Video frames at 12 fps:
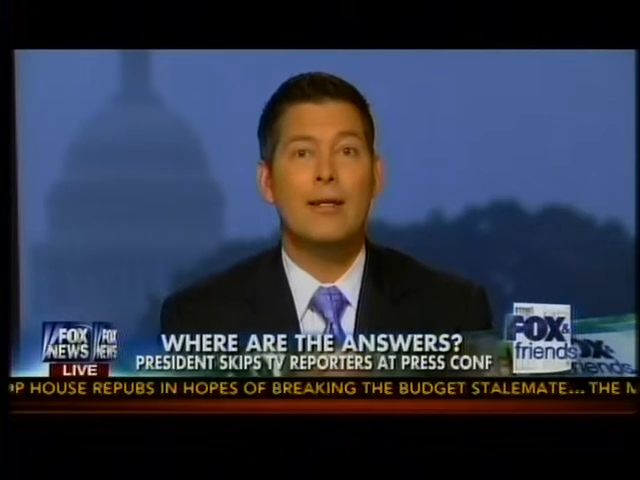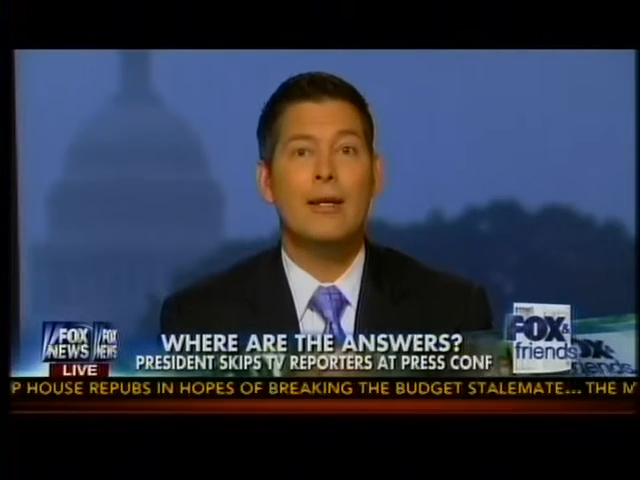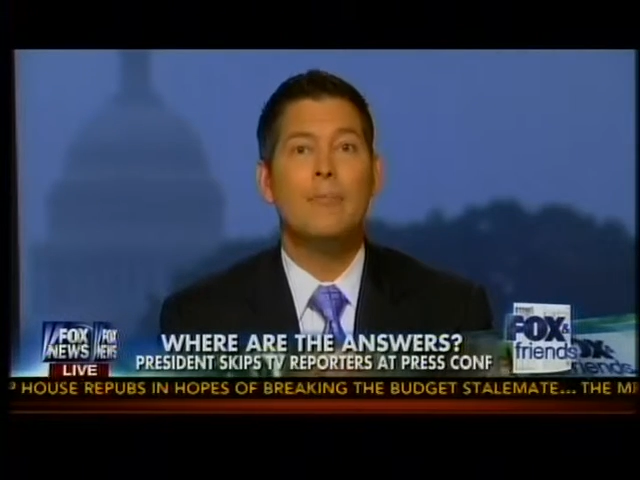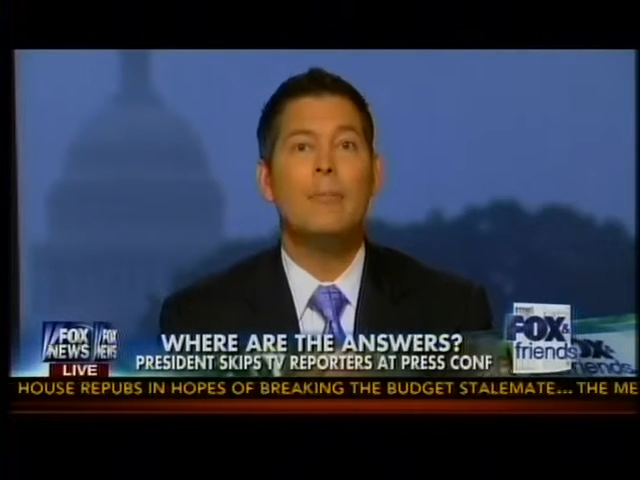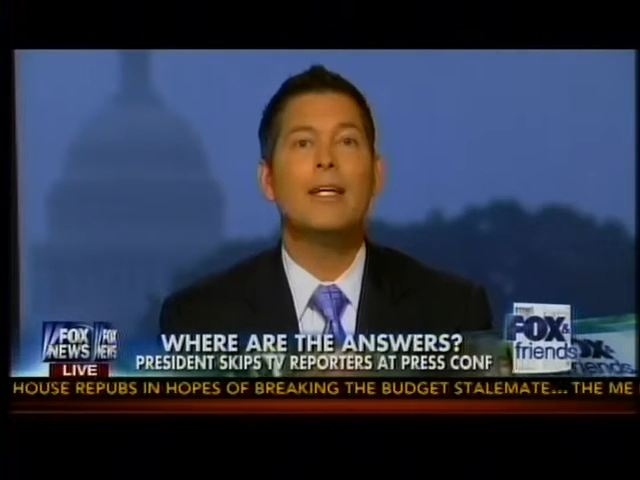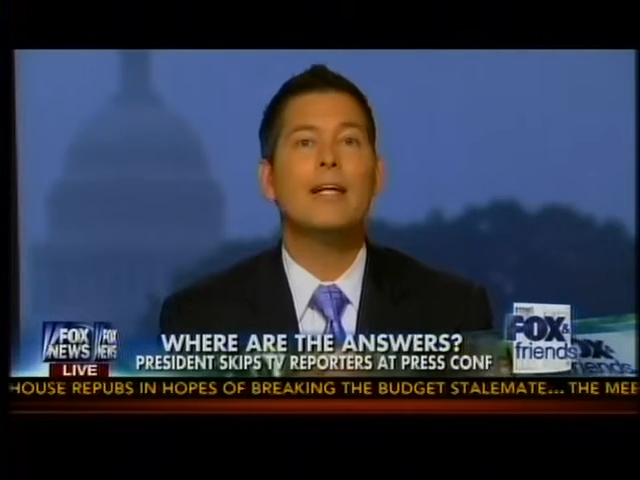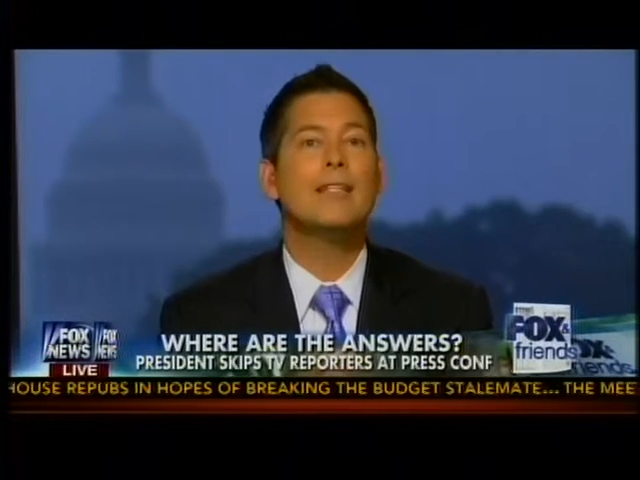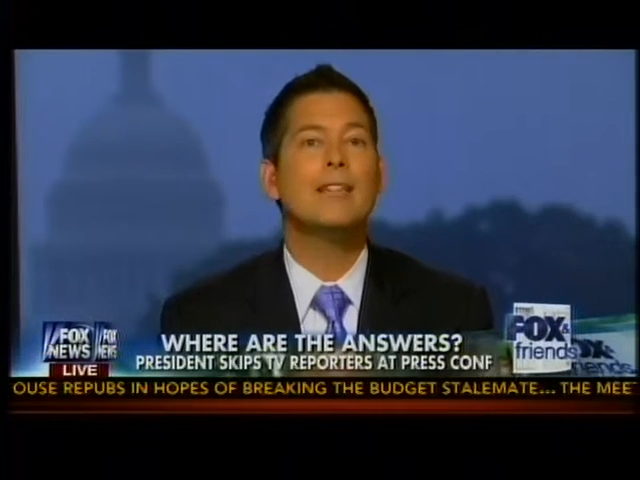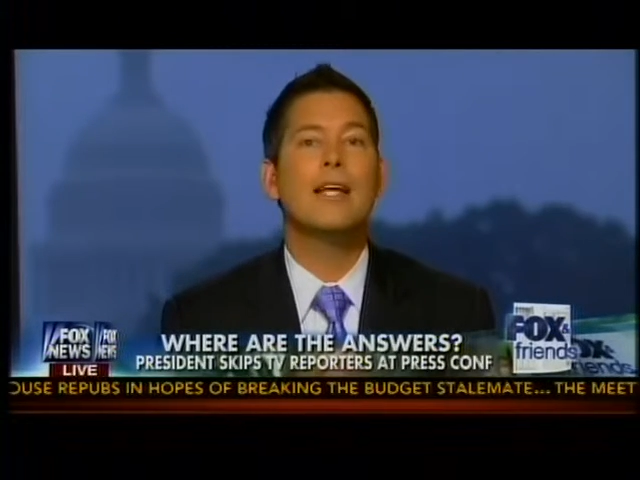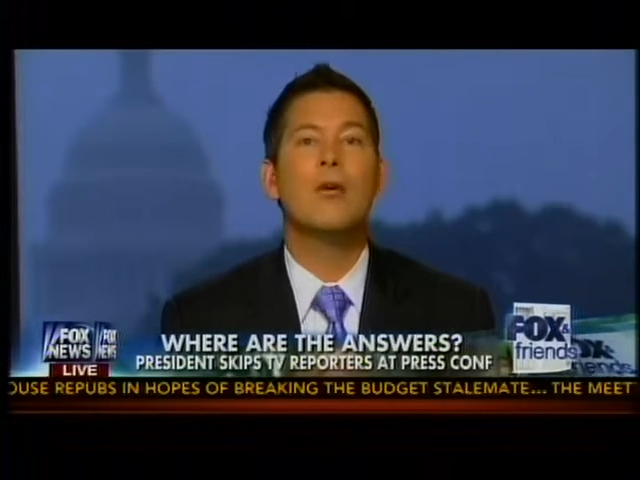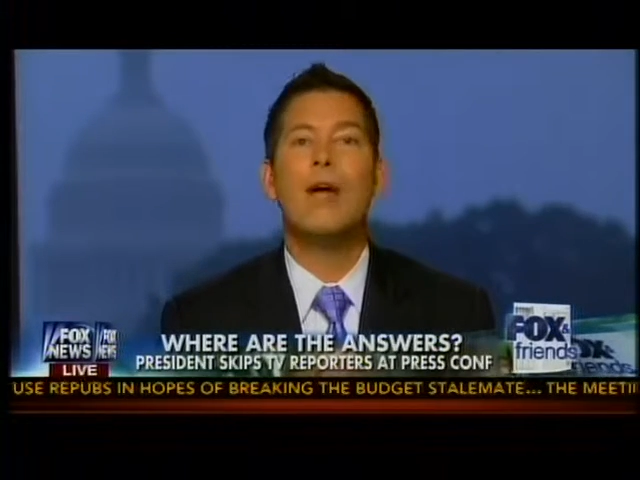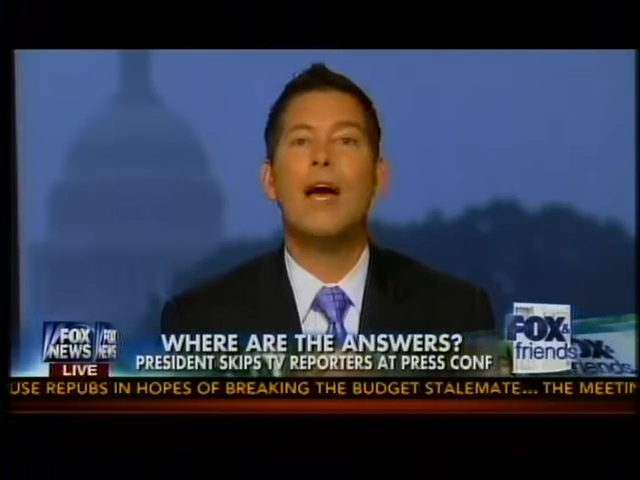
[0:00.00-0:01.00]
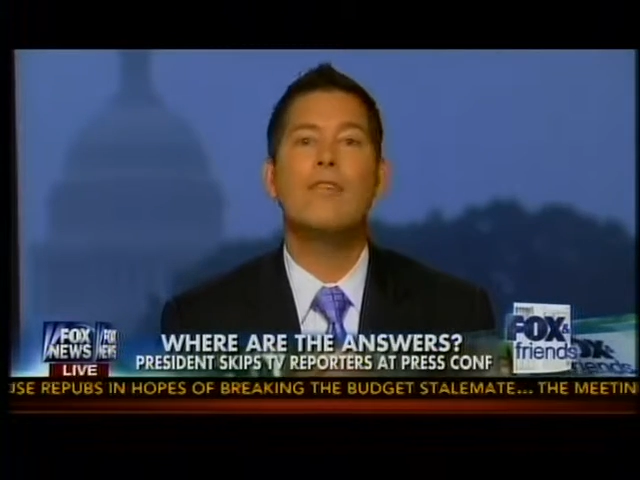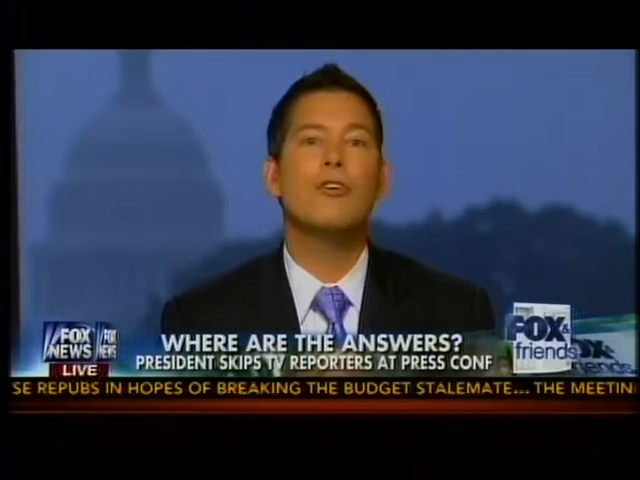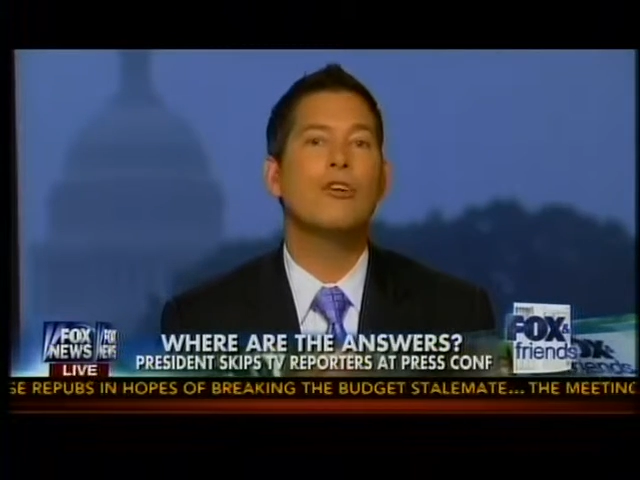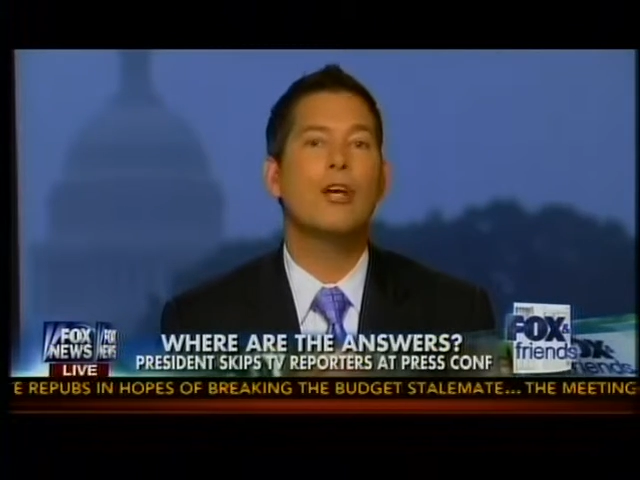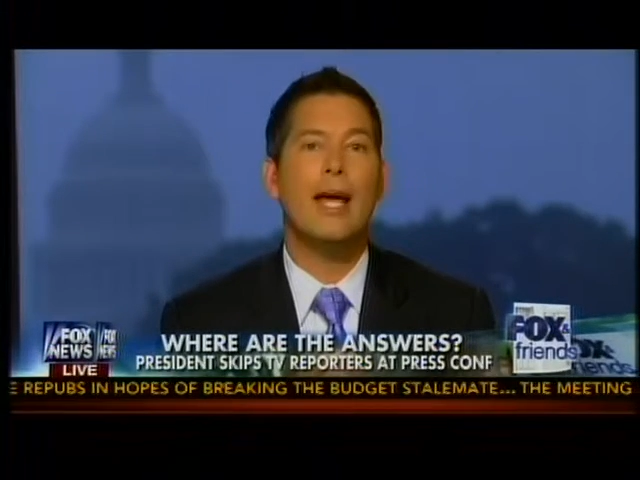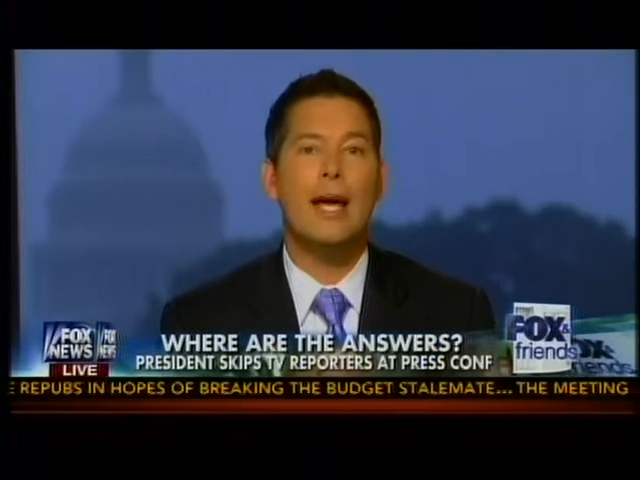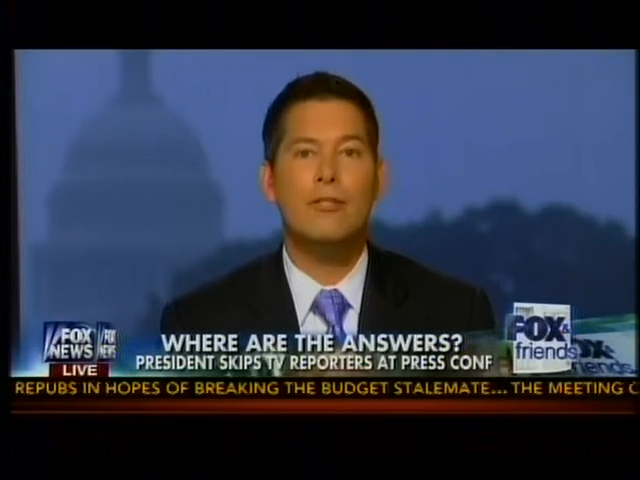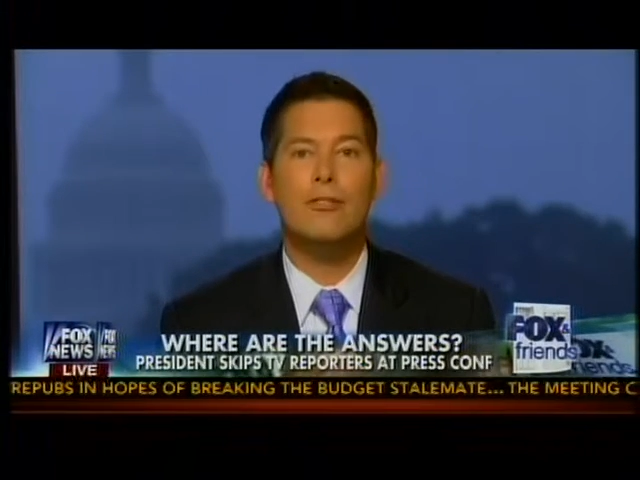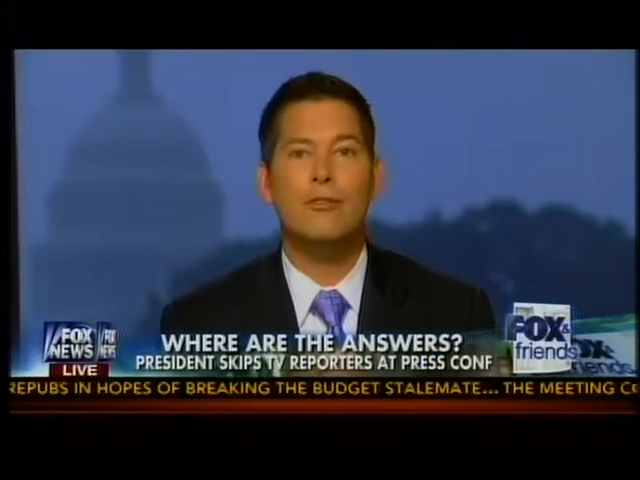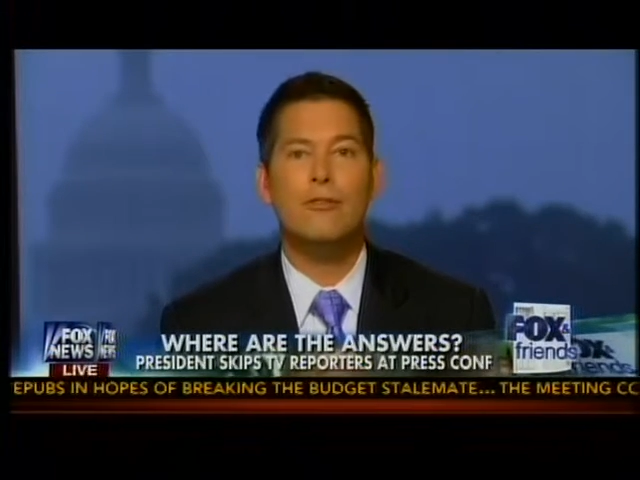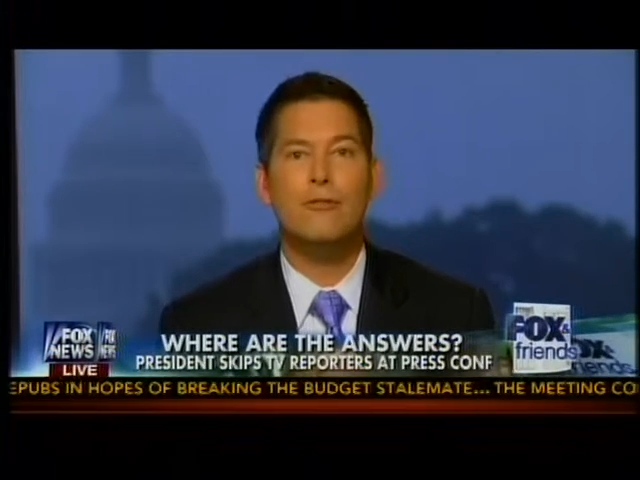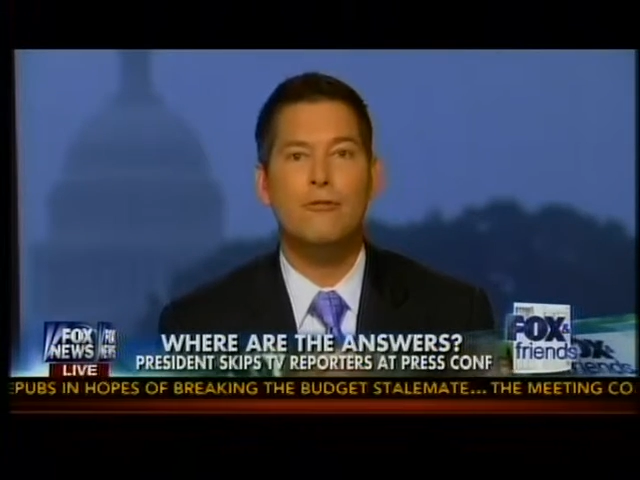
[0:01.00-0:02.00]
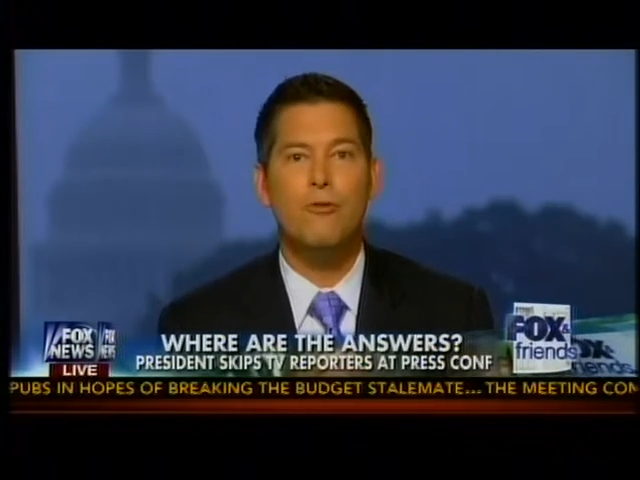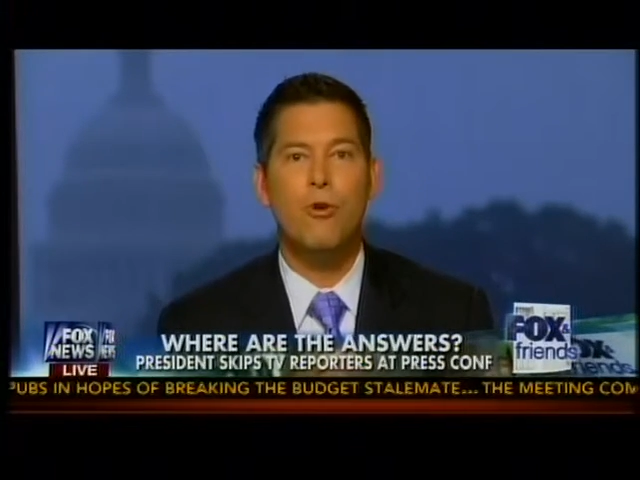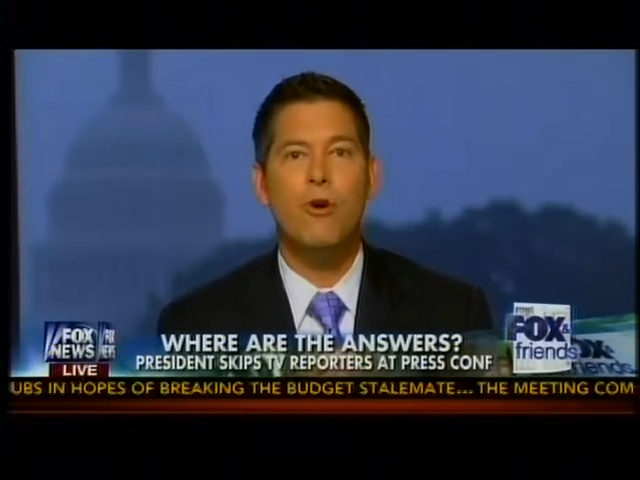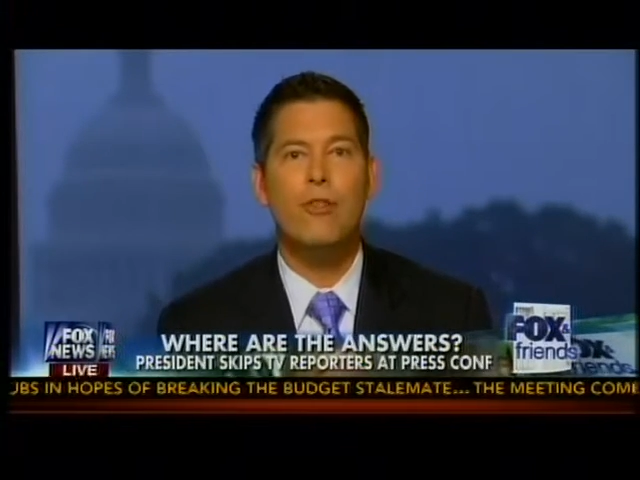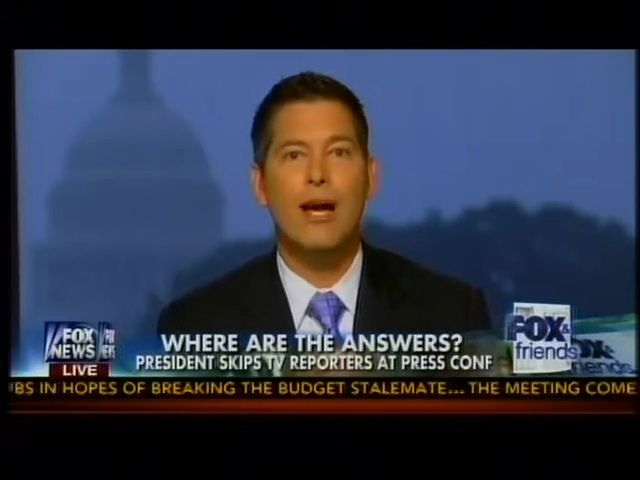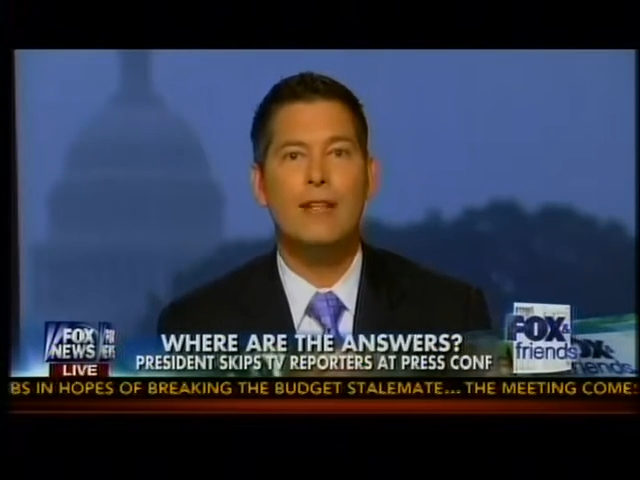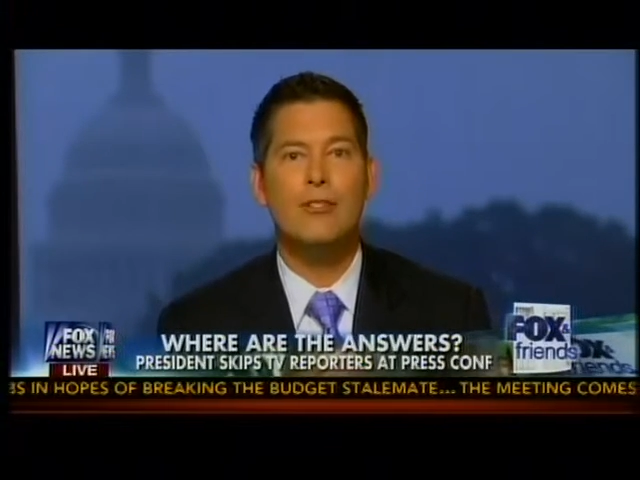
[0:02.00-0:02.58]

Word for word: Because they don't have a good answer for that.